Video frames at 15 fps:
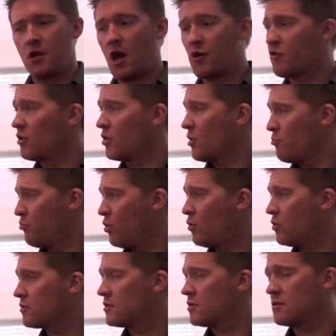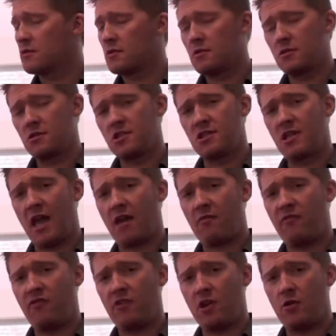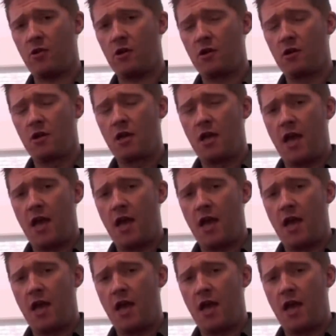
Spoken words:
a really important step for our